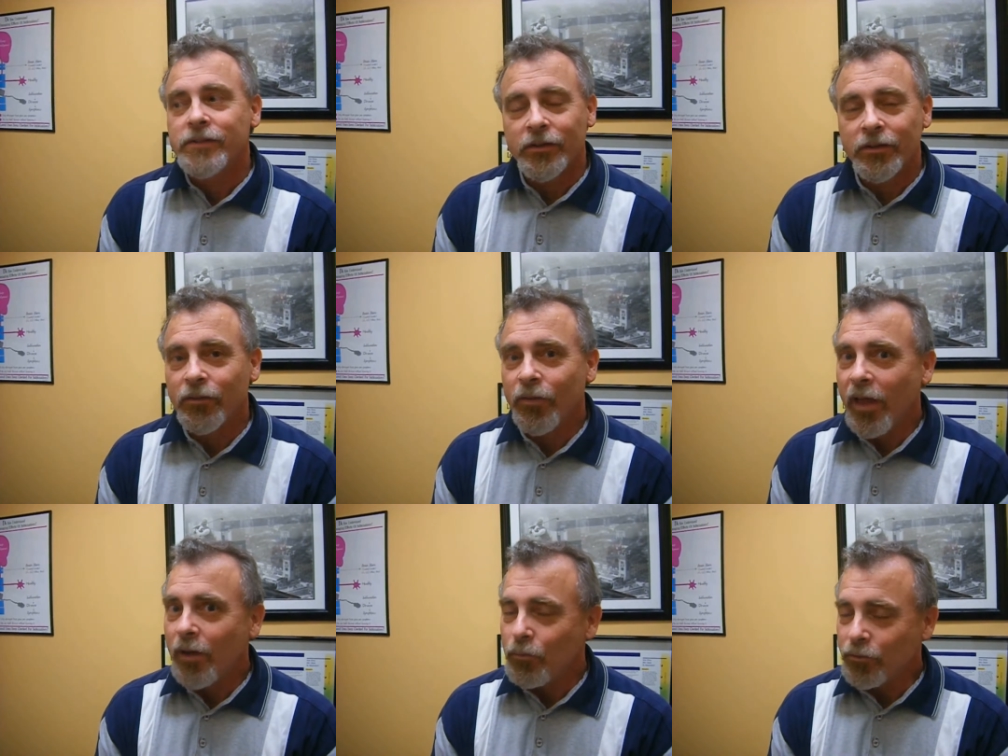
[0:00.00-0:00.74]

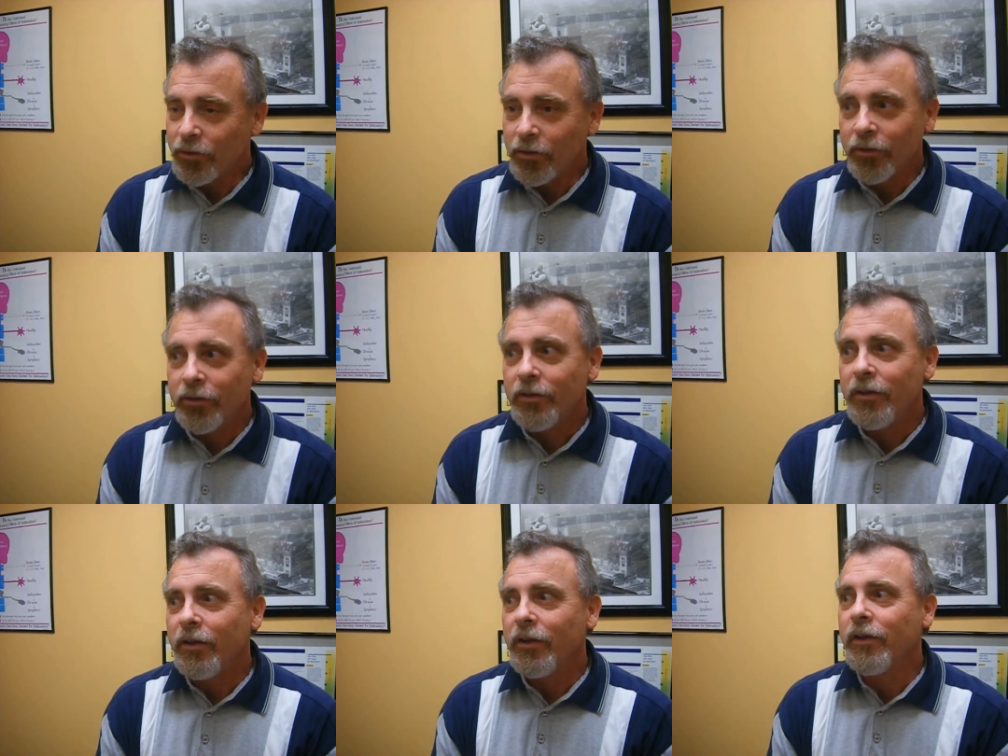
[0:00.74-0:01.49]
So that was
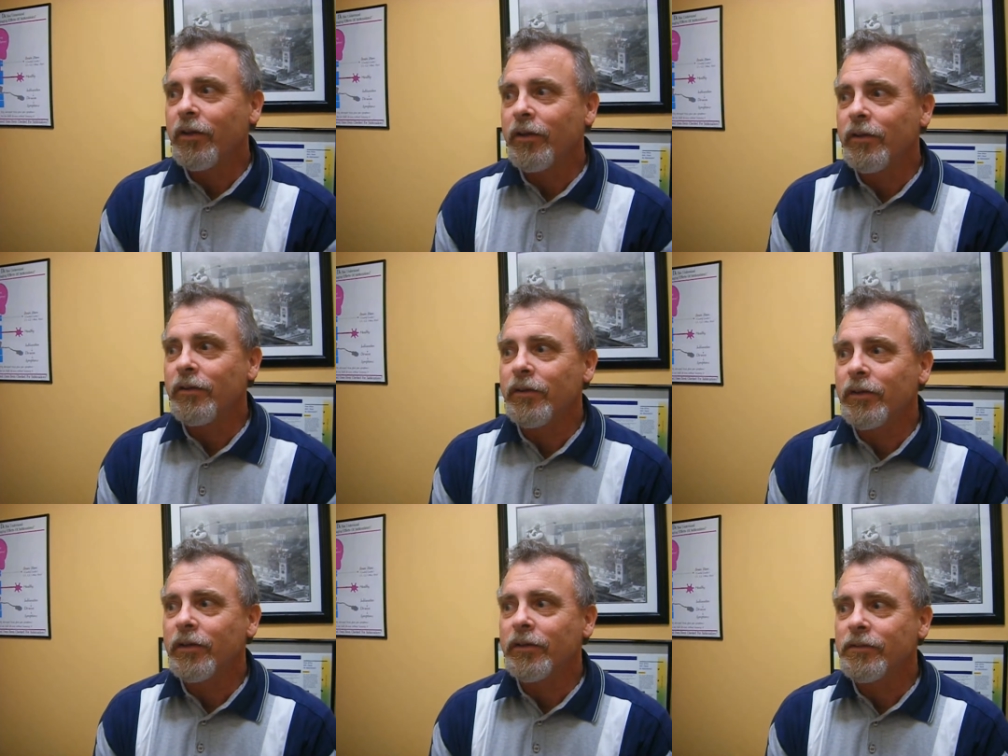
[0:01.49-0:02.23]
good, and
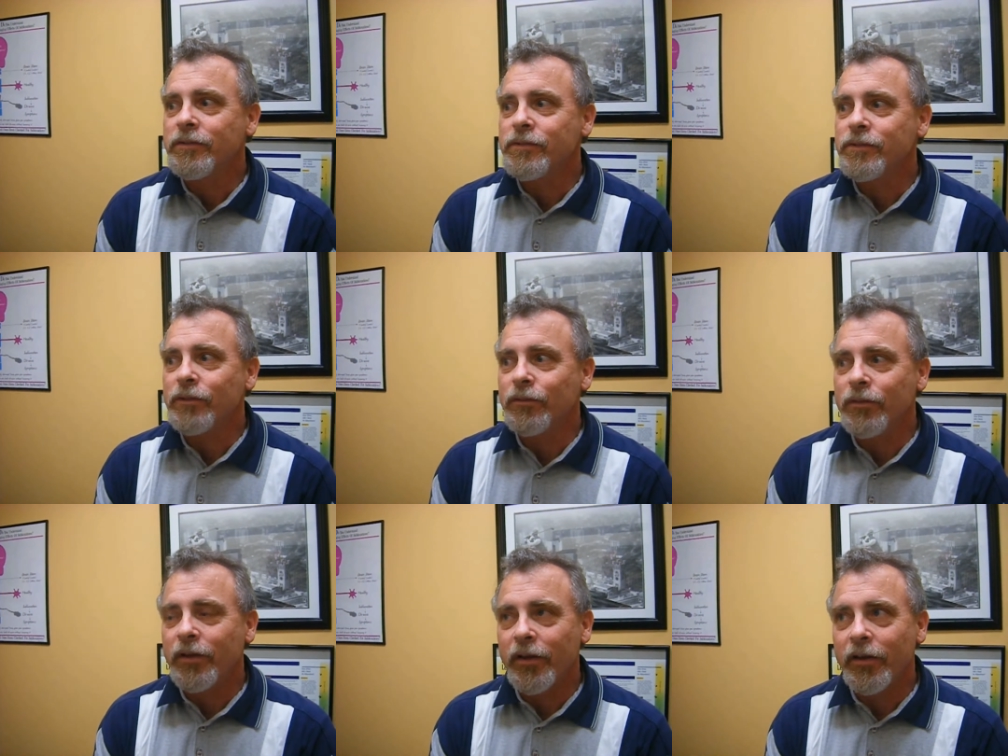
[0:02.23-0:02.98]

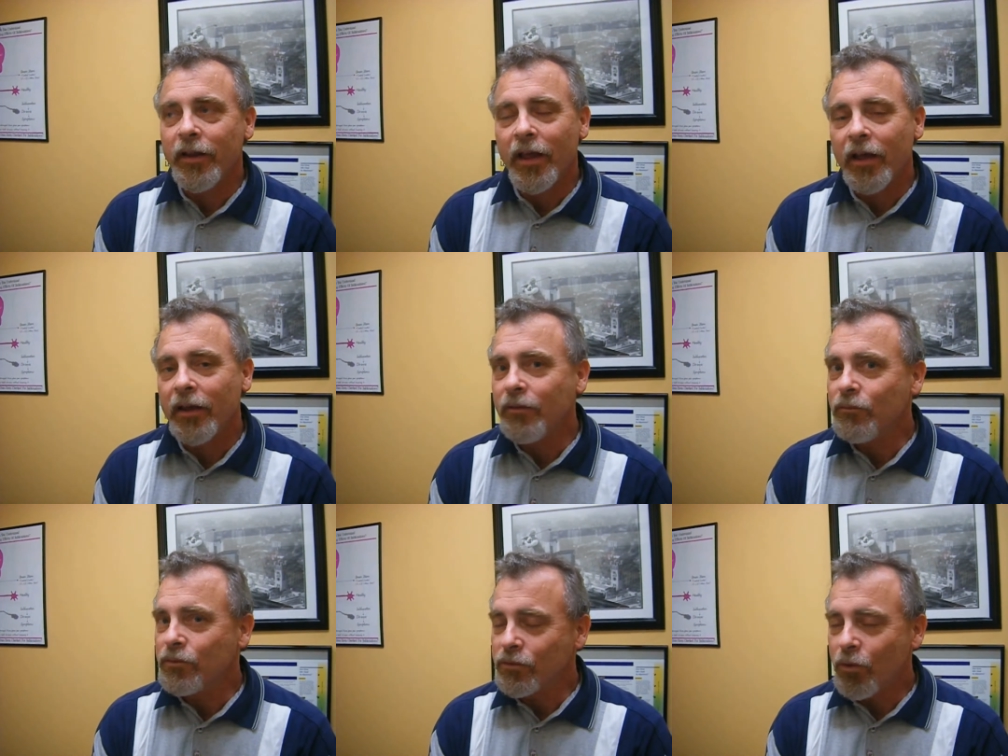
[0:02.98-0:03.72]
so then
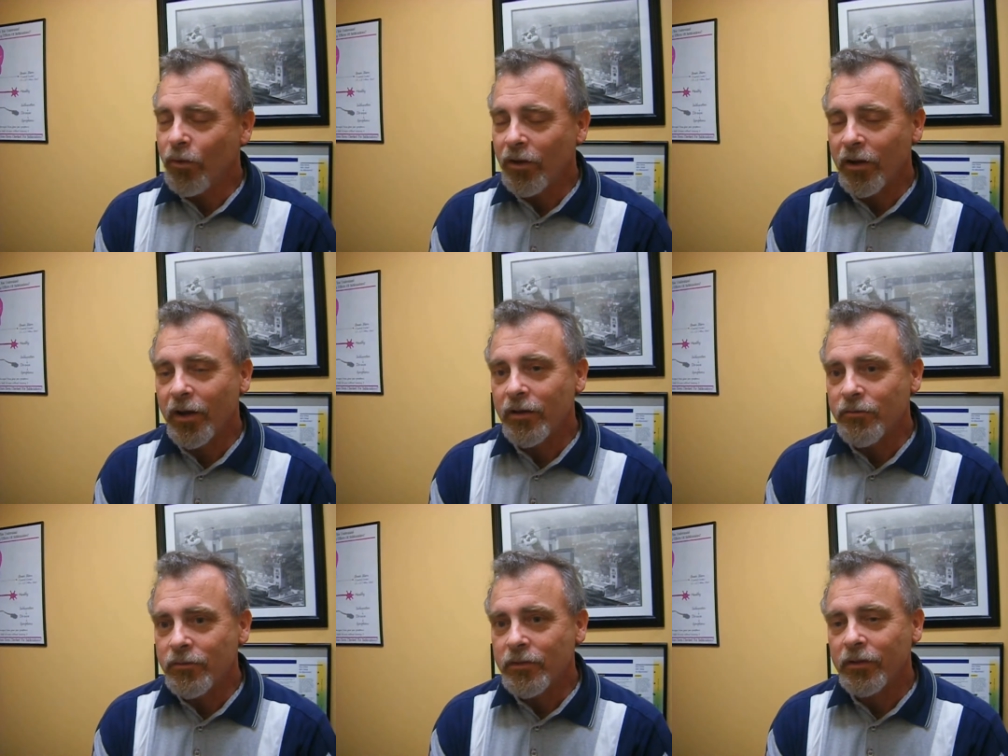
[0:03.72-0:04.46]
I was going
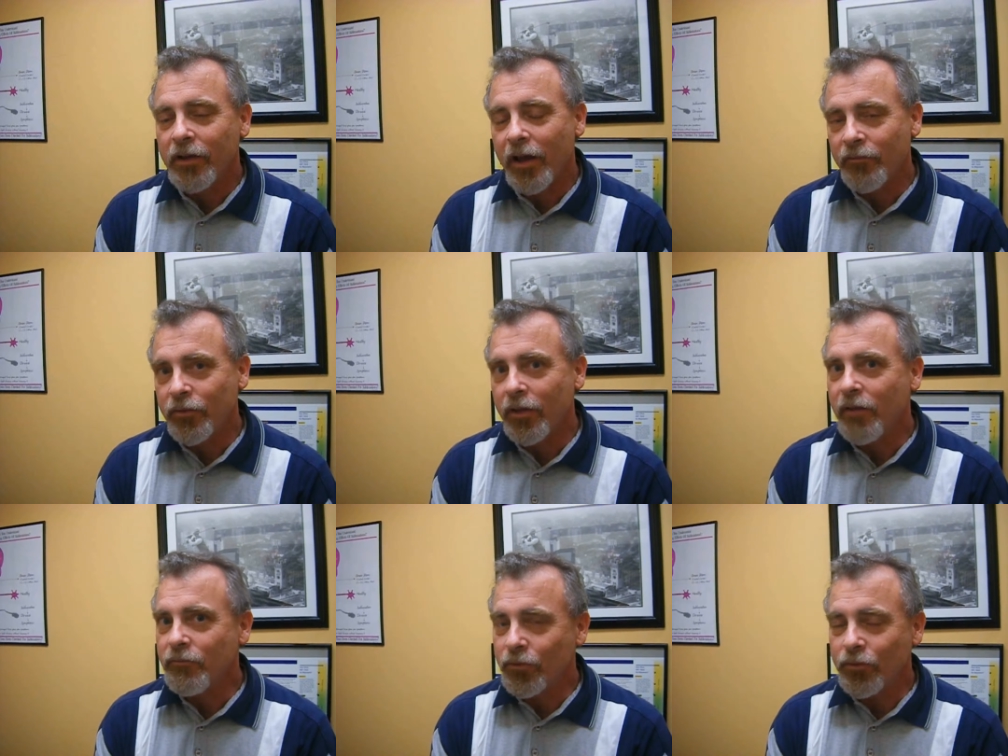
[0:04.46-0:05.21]
on after
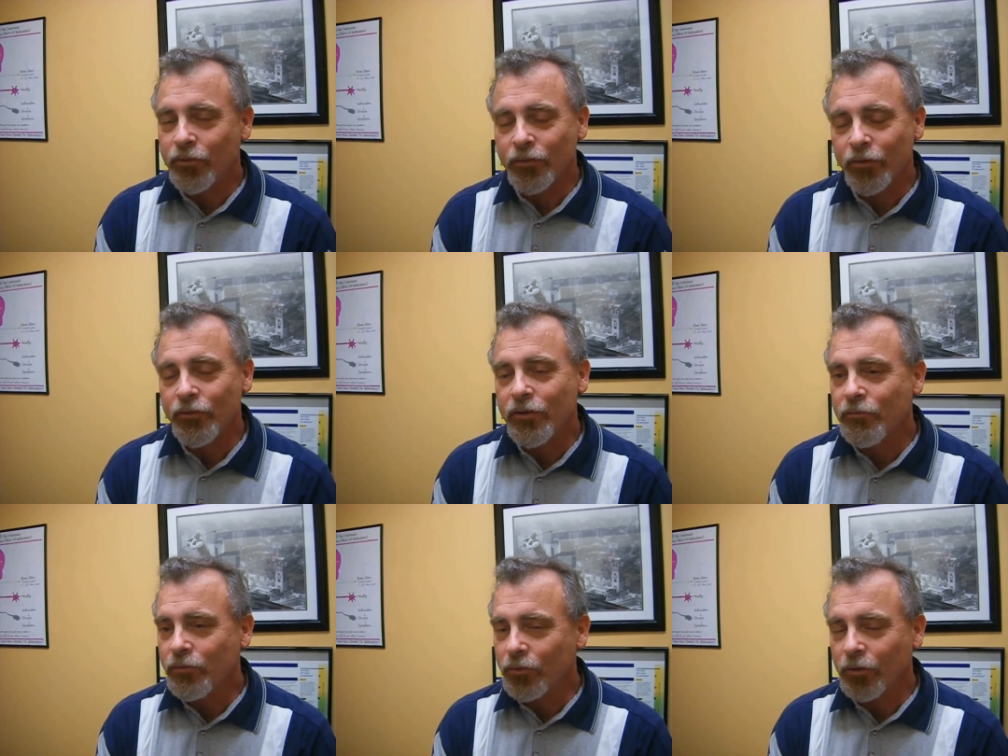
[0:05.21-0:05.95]
that first
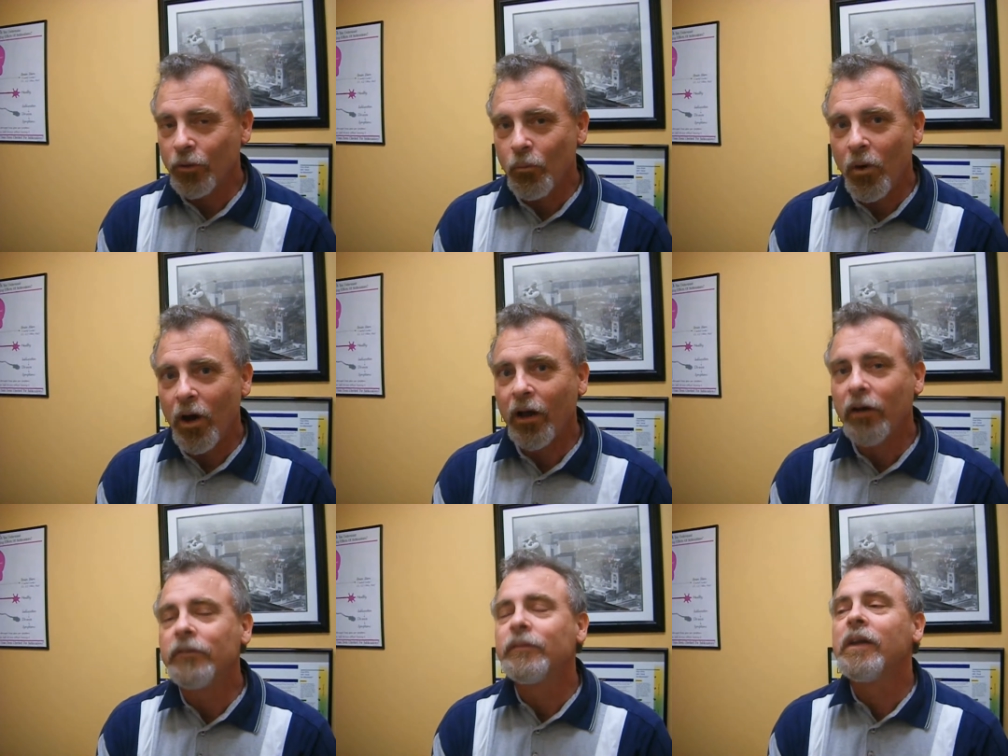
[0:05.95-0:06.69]
surgery for a little
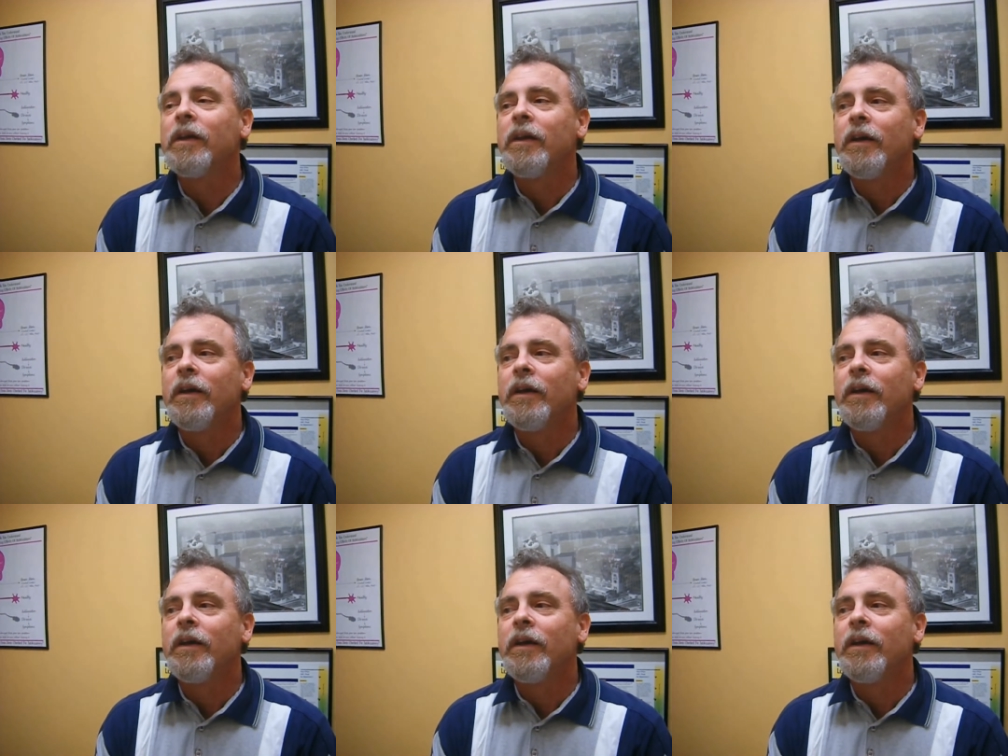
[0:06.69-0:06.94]
while,